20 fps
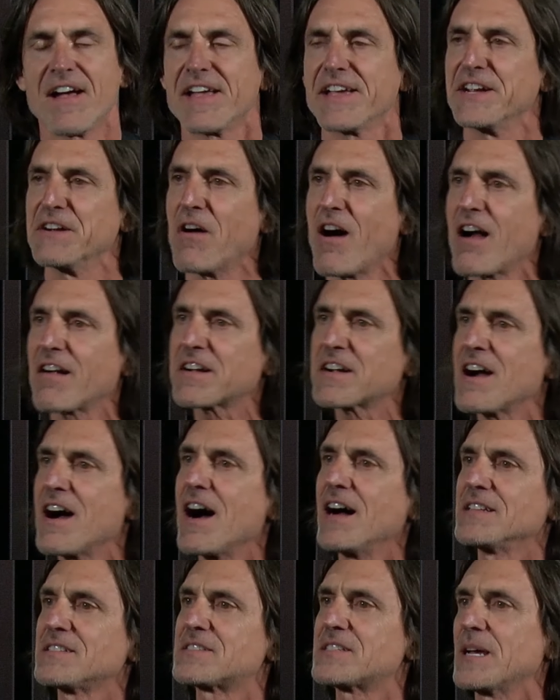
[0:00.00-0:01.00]
You know, our
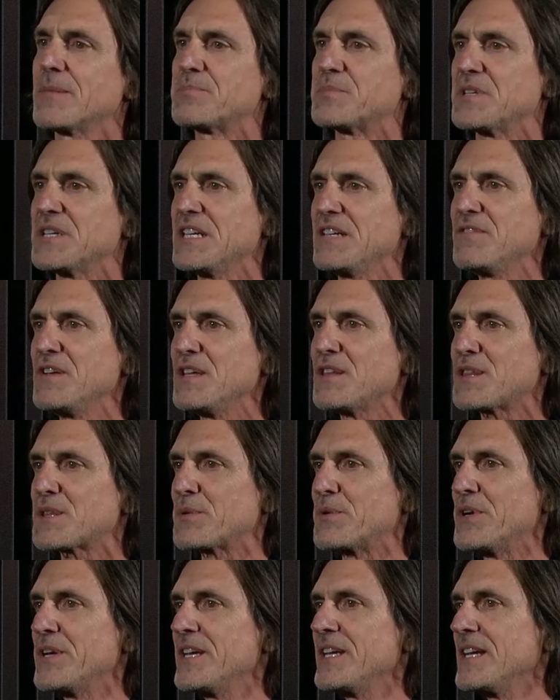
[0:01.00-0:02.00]
concept
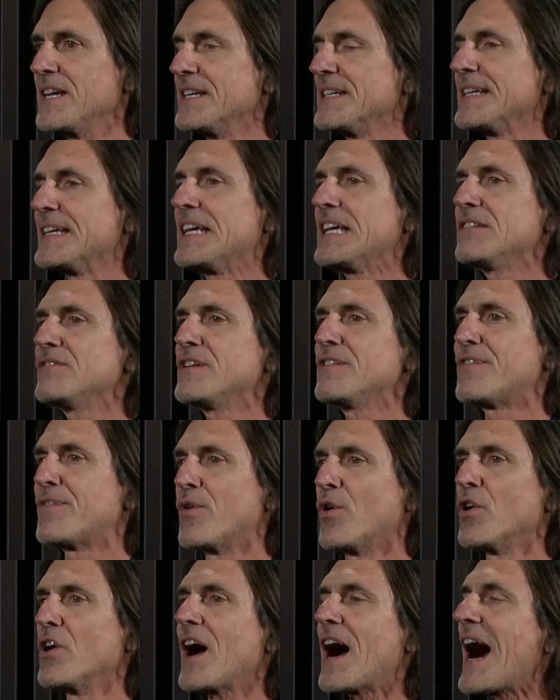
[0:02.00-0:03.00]
EV3 and
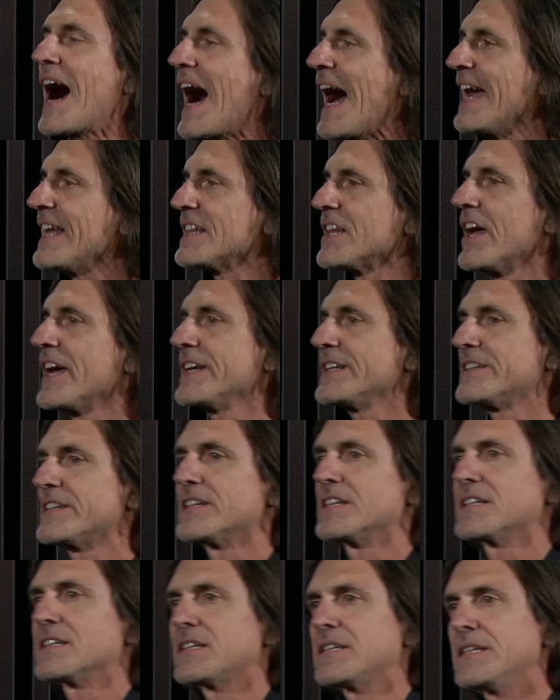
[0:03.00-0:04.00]
EV4 highlight
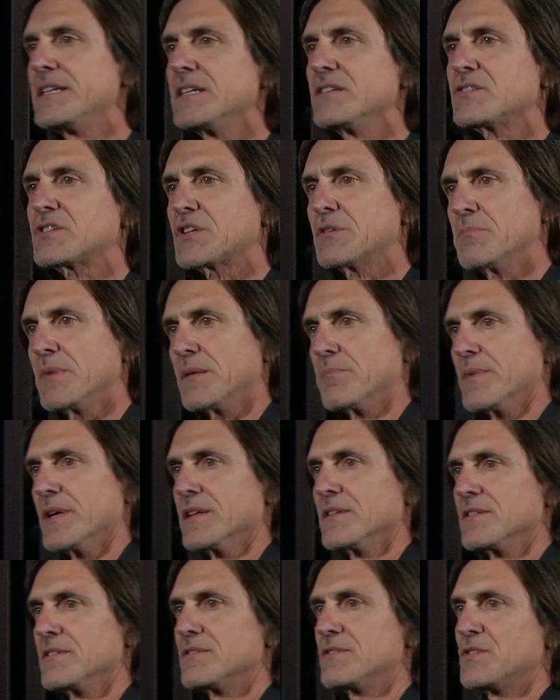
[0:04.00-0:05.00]
Kia's
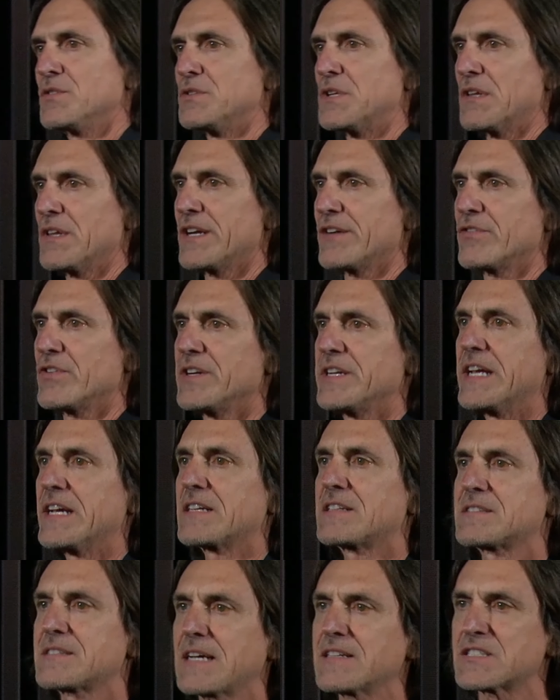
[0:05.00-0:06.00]
commitment to delivering
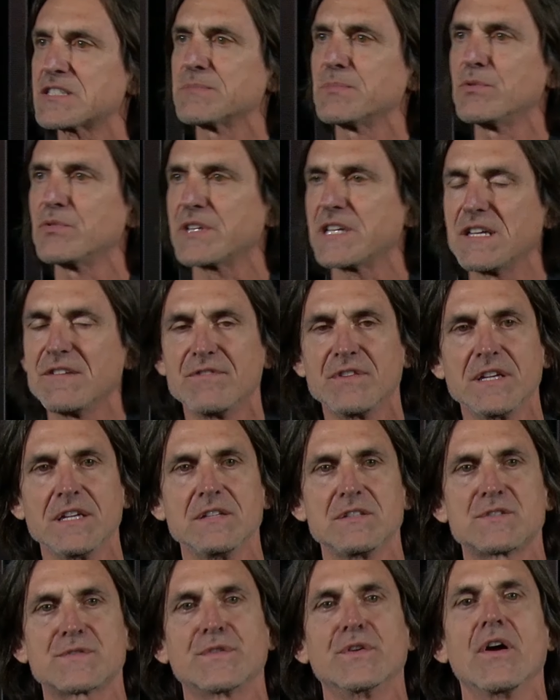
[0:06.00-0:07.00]
accessible
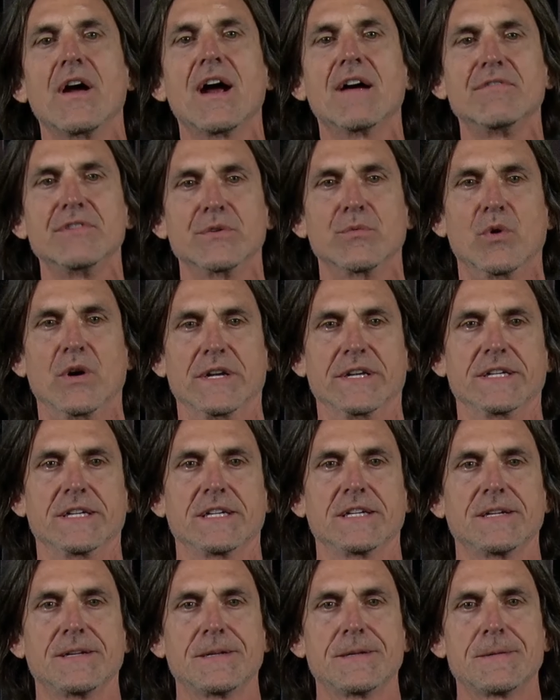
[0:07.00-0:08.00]
EVs for everyone.
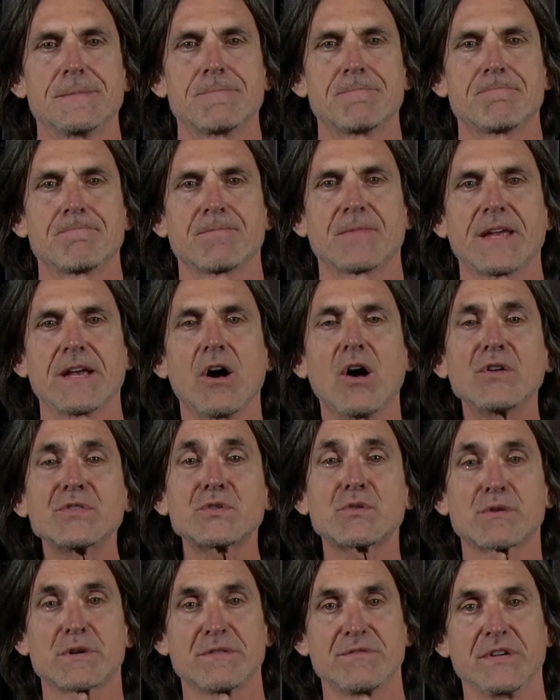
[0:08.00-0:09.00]
They
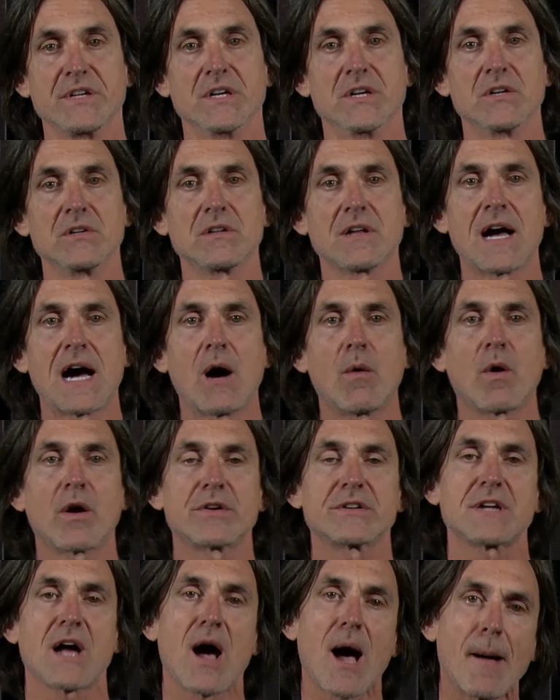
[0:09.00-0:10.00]
also reveal how
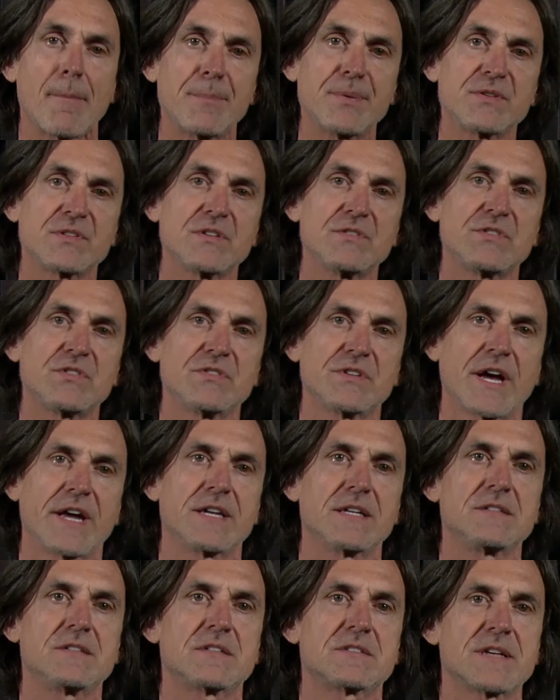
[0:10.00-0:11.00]
our Opposites
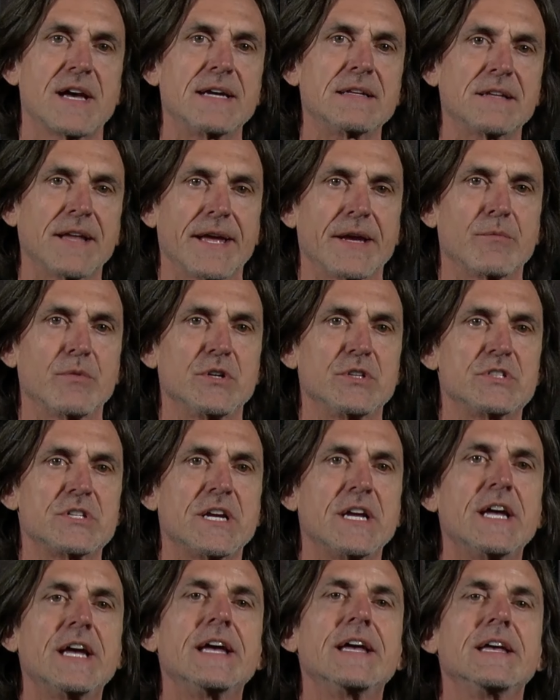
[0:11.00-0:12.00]
United design language
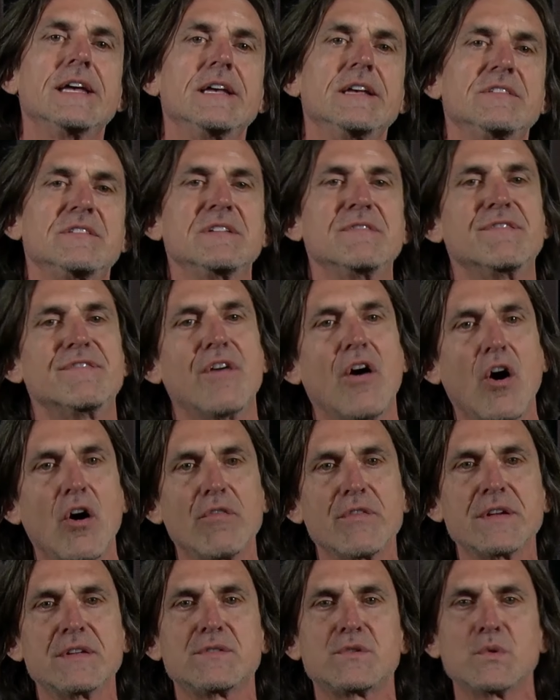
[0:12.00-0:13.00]
is
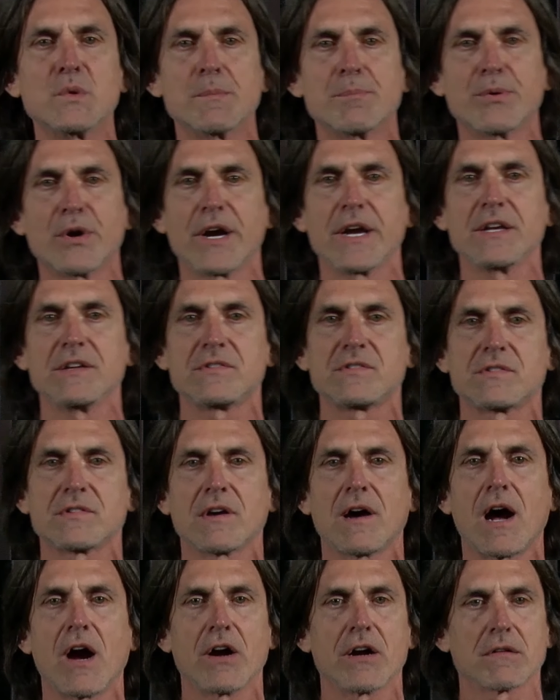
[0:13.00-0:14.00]
evolving to embrace
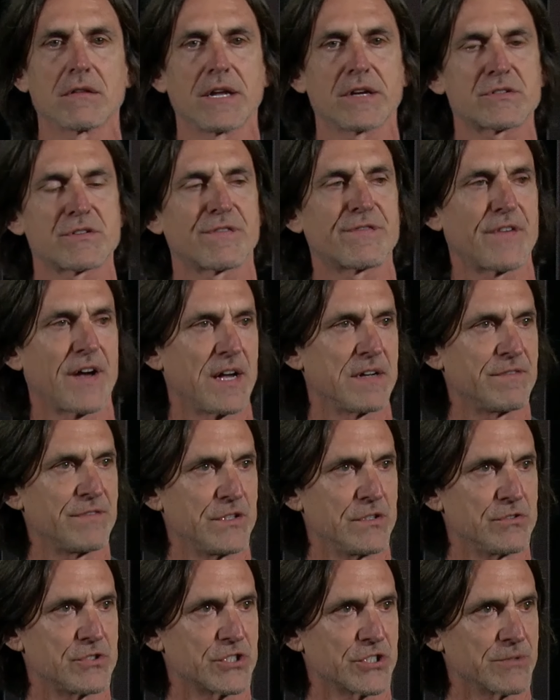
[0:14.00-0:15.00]
our electrified
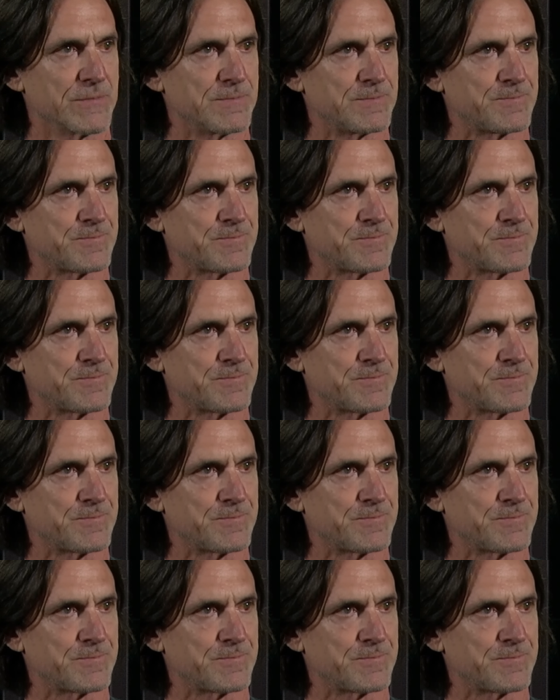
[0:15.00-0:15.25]
future.